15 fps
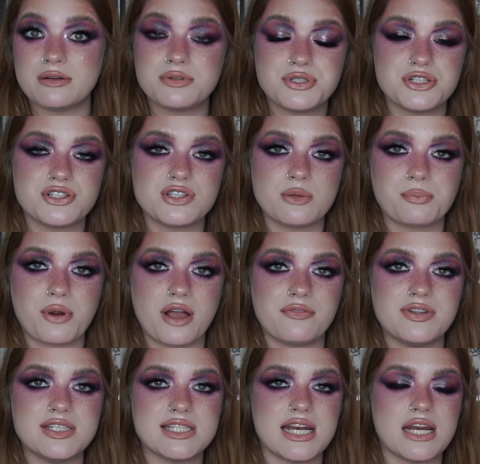which is the
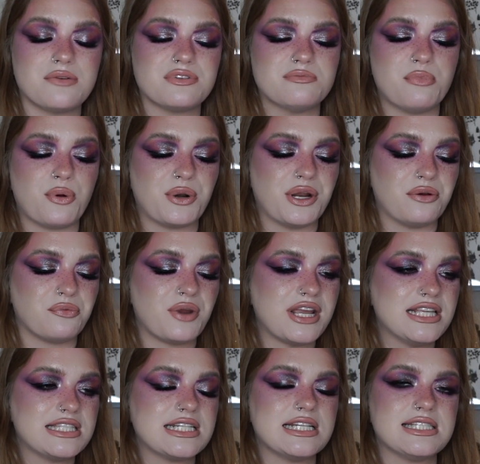province that I was born and
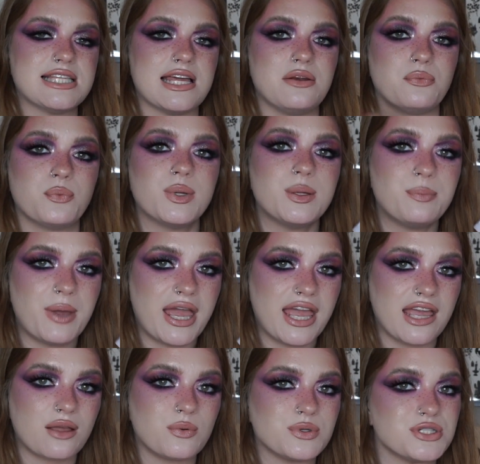raised. It's set in
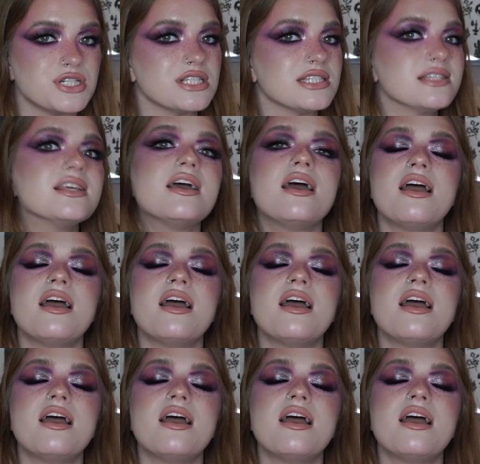Winnipeg, which is